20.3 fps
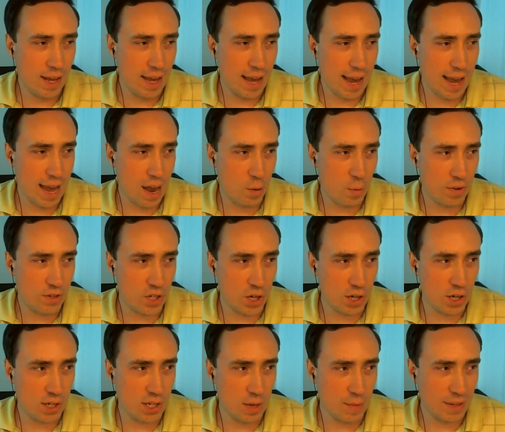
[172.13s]
And we
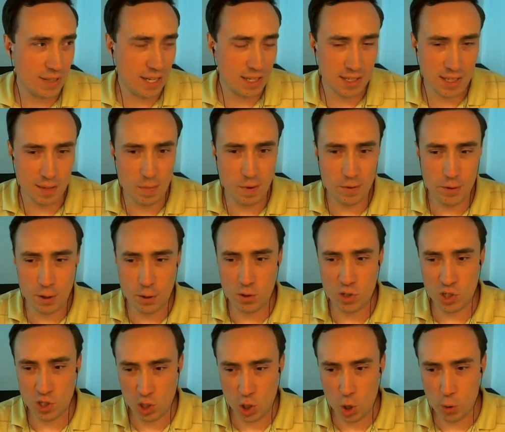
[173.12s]
started deeming that some of those
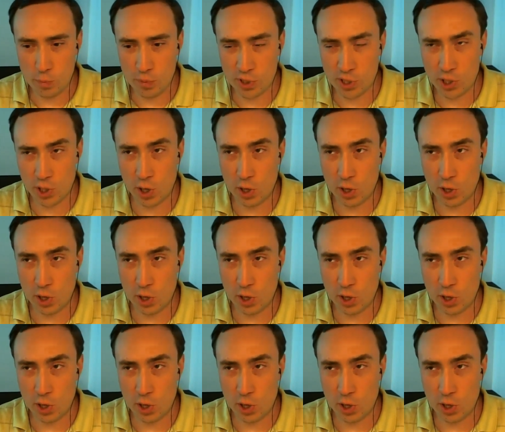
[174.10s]
scopes